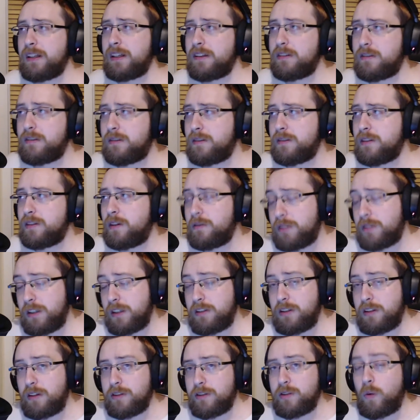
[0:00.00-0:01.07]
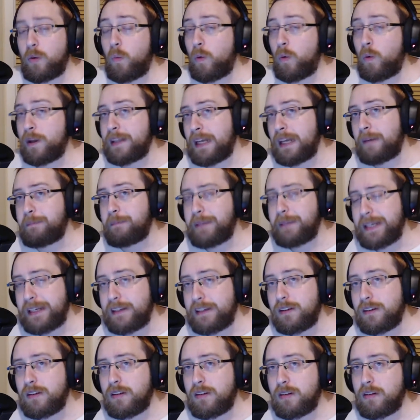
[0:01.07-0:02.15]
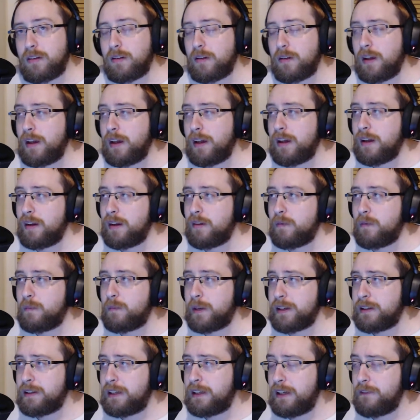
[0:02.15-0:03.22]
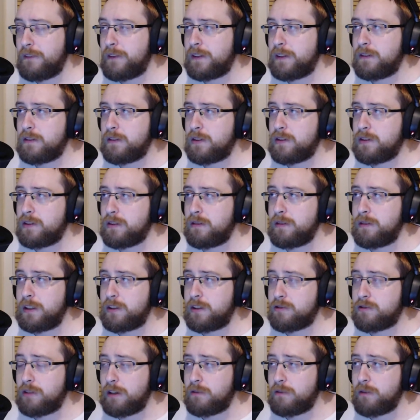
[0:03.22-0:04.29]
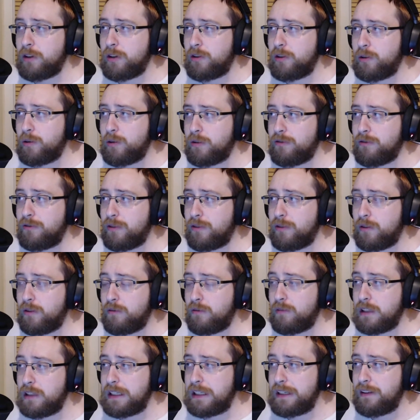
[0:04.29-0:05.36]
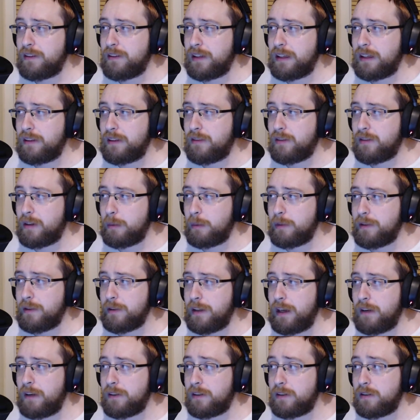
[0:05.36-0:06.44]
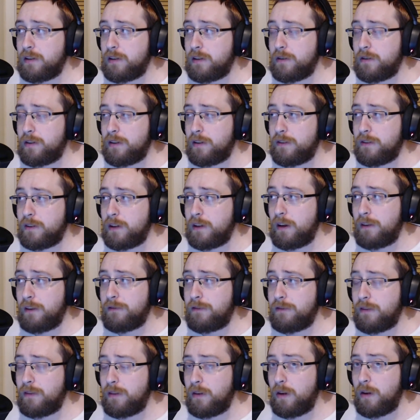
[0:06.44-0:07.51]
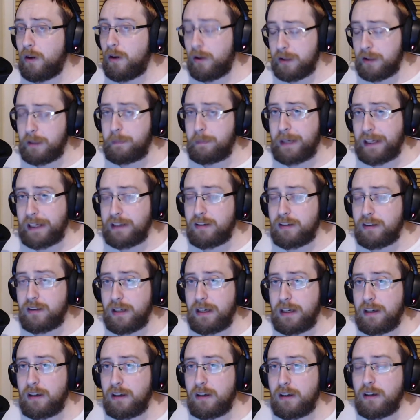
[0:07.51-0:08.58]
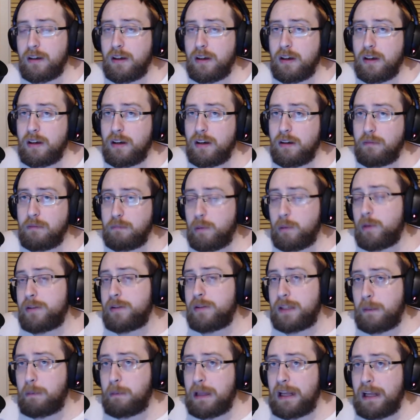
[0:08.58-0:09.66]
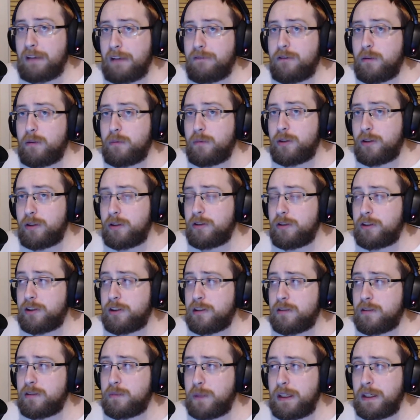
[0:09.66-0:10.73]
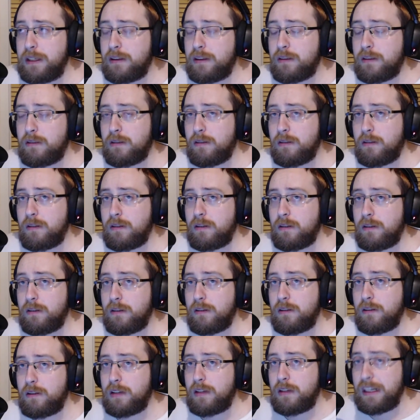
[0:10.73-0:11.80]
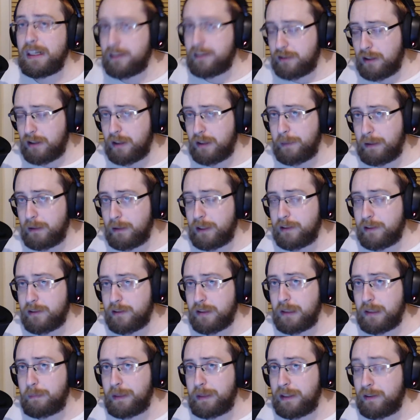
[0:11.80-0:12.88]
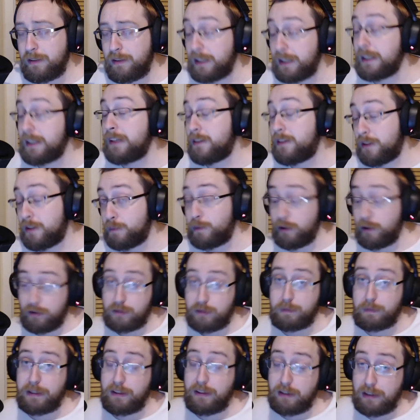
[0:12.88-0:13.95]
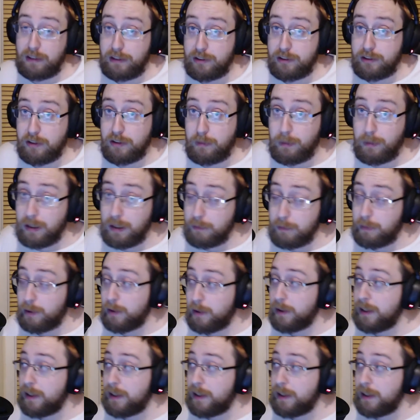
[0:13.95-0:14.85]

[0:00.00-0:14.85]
No details on what that means, but given Sony's track record for releasing some of their exclusive stuff on the PC, multi-platform could just mean it's going to be released on the PC. This is pure speculation on my part.